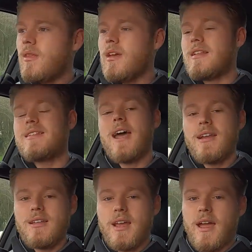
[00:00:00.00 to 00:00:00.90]
a
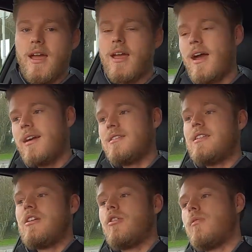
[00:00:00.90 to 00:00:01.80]
10-year
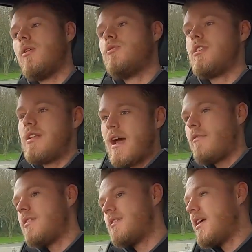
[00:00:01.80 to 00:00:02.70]
anti-corrosion
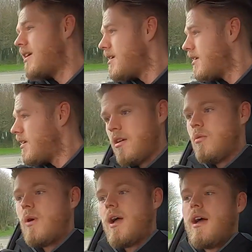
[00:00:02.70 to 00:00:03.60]
guarantee,
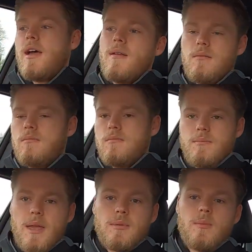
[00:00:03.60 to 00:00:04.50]
where
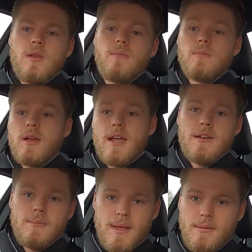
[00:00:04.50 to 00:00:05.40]
BMW,
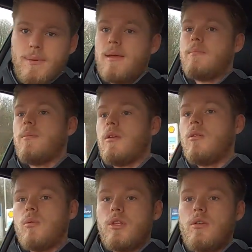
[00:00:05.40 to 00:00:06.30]
again being
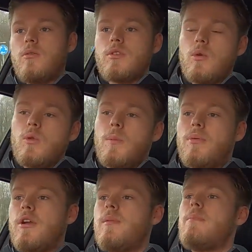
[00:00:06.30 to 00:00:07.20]
BMW, will use all the
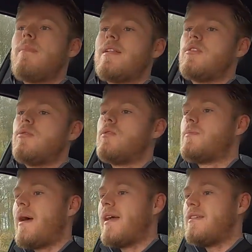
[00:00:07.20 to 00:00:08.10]
premium metals,
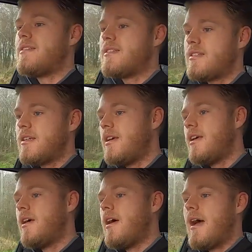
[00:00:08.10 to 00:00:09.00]
paints
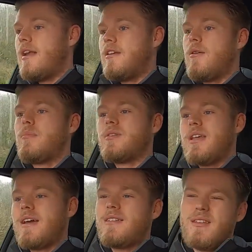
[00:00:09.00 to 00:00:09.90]
and
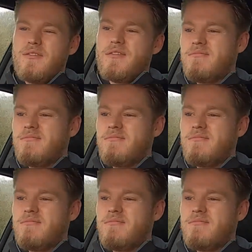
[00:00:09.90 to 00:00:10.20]
protective